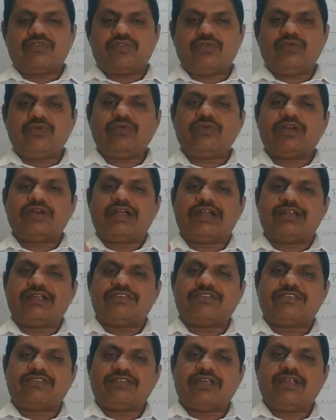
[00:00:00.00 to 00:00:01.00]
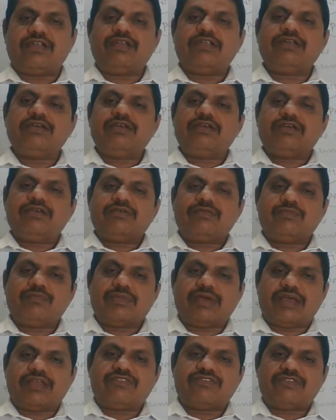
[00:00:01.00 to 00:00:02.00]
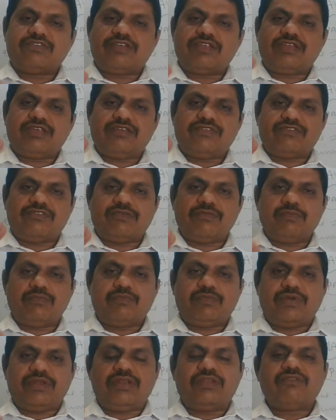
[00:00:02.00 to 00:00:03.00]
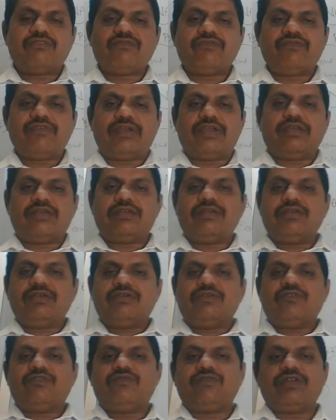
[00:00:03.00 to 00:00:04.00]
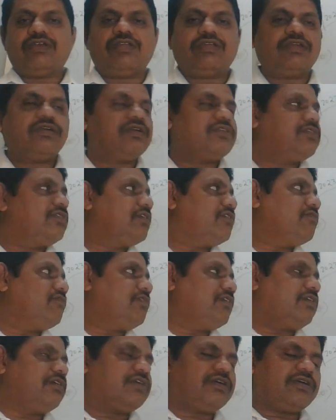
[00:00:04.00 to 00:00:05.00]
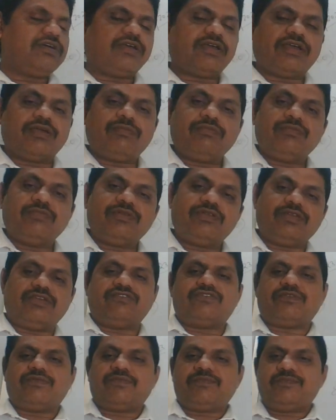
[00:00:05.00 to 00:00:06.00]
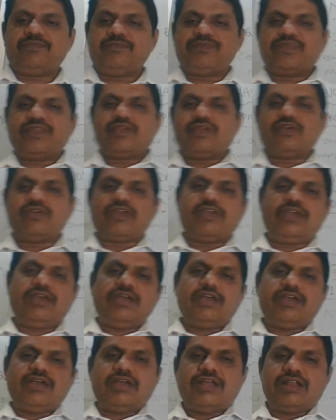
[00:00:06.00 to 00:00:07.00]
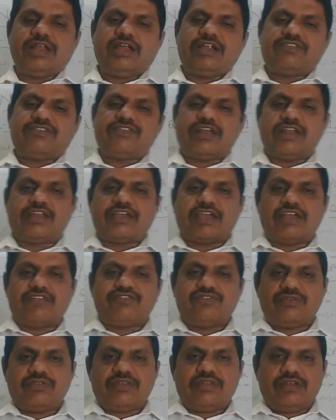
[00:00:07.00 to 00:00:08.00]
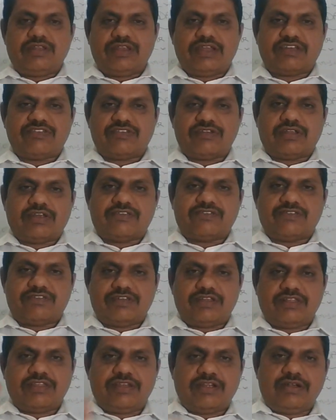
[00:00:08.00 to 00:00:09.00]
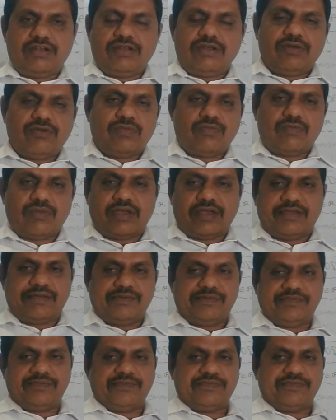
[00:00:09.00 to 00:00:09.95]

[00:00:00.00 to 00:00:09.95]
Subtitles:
to understand maths in a simple way where the way I am teaching. Okay, I'll catch you in the next class. Till that, bye.